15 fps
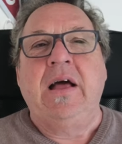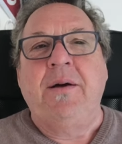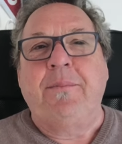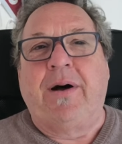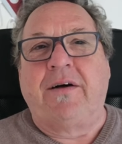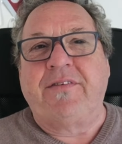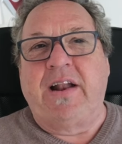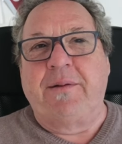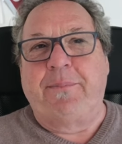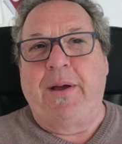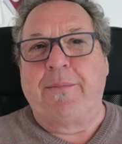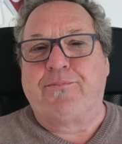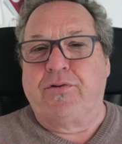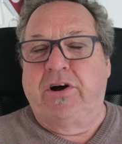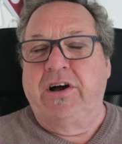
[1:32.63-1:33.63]
but I've had a bit
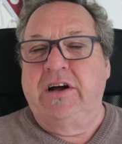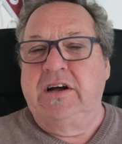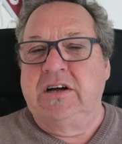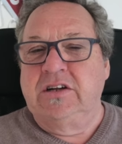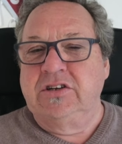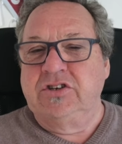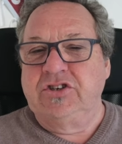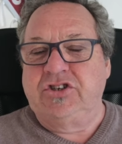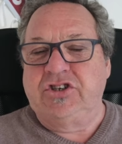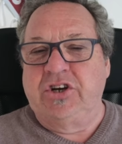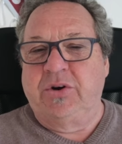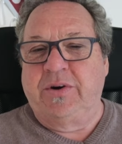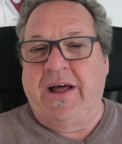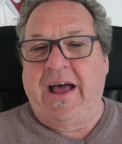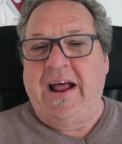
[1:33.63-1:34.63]
of brunch and
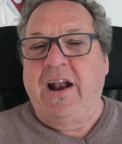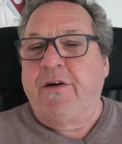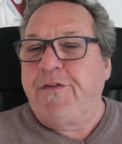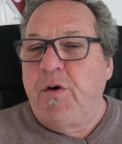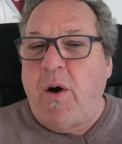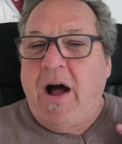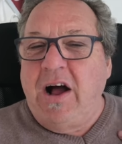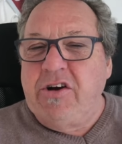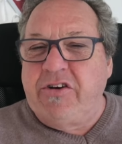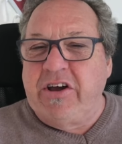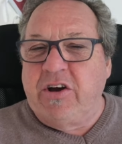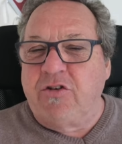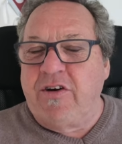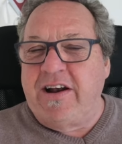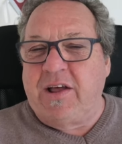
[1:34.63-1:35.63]
all that, and I feel hungry
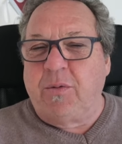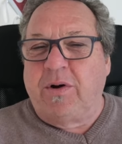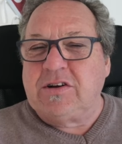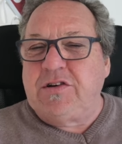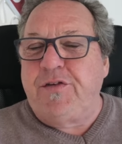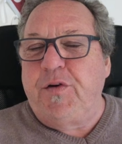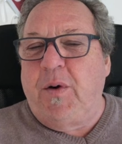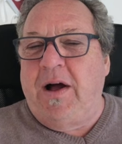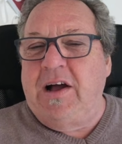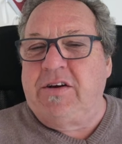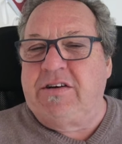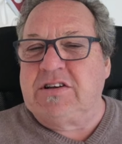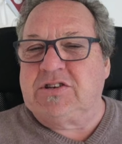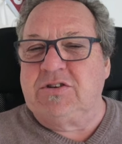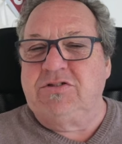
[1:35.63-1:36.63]
already. Why do you feel
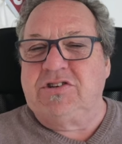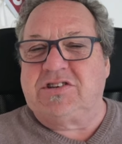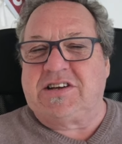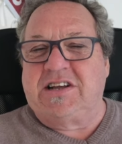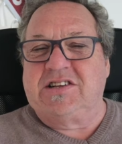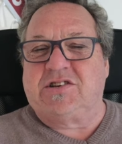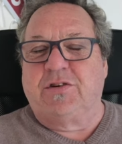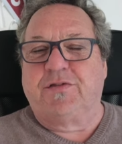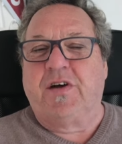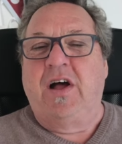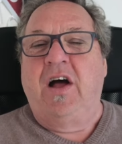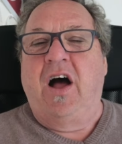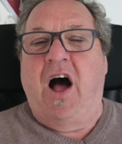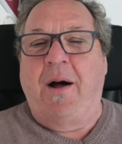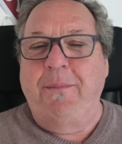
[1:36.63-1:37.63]
hungry? So you just say to
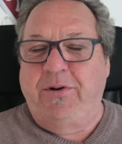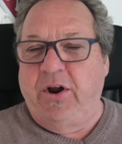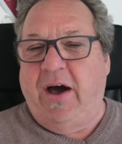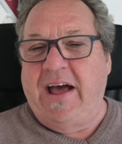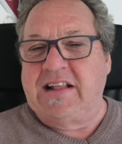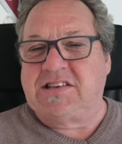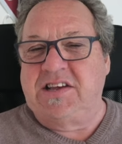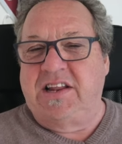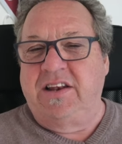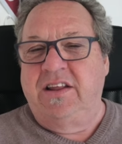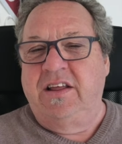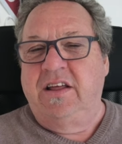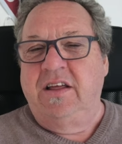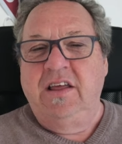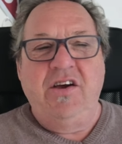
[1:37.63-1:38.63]
yourself, I'm dieting.
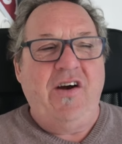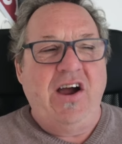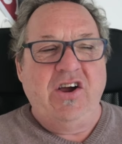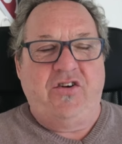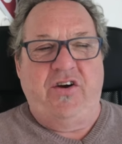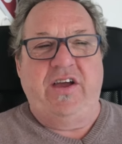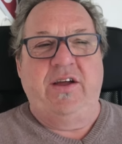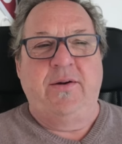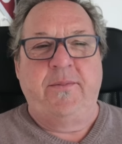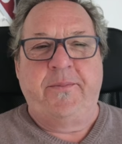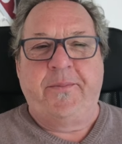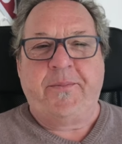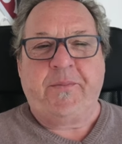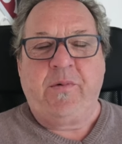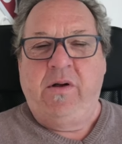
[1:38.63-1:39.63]
You're hungry.
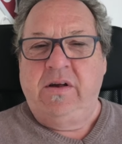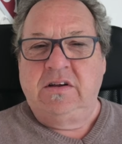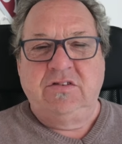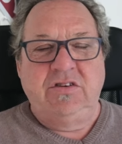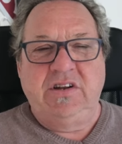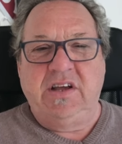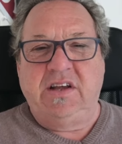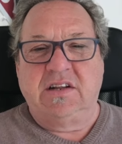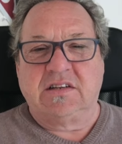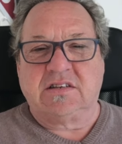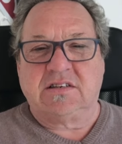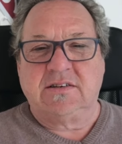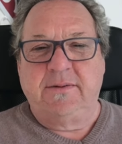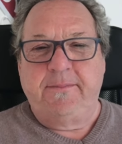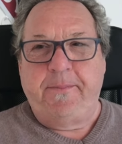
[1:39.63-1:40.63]
It's
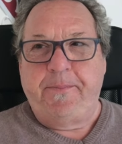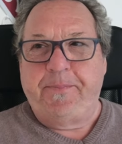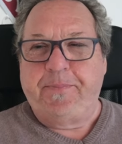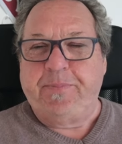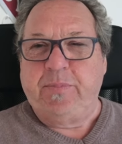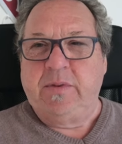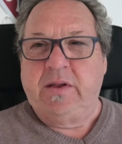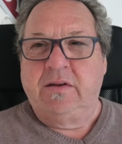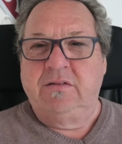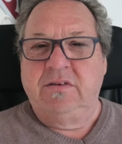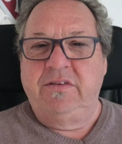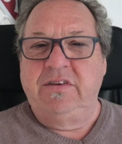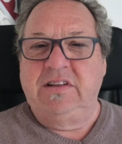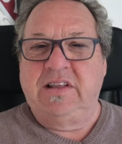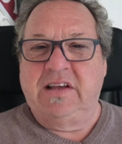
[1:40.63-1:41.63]
ridiculous.
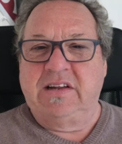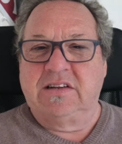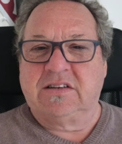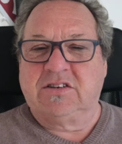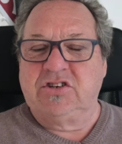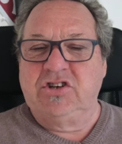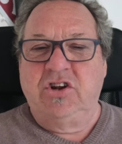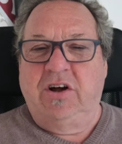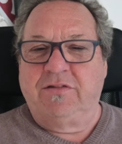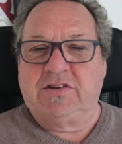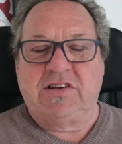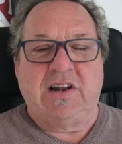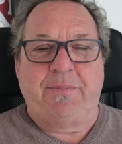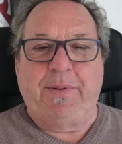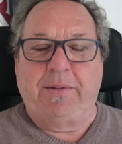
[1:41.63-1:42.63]
Really ridiculous, because you're not. I've
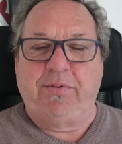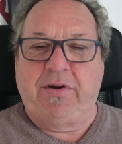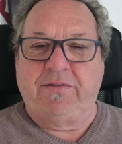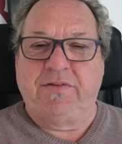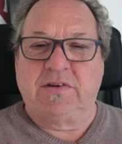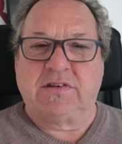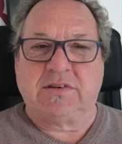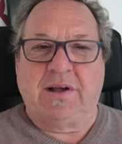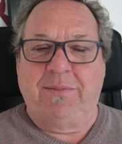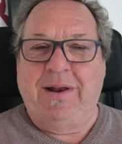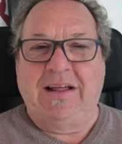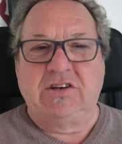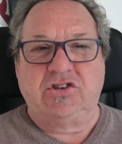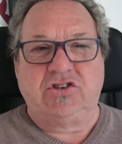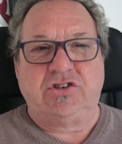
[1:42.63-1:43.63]
just had a big breakfast, come
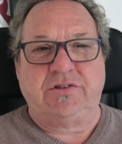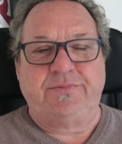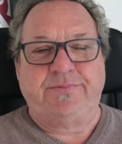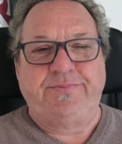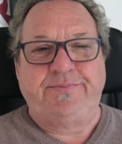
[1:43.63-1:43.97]
lunch.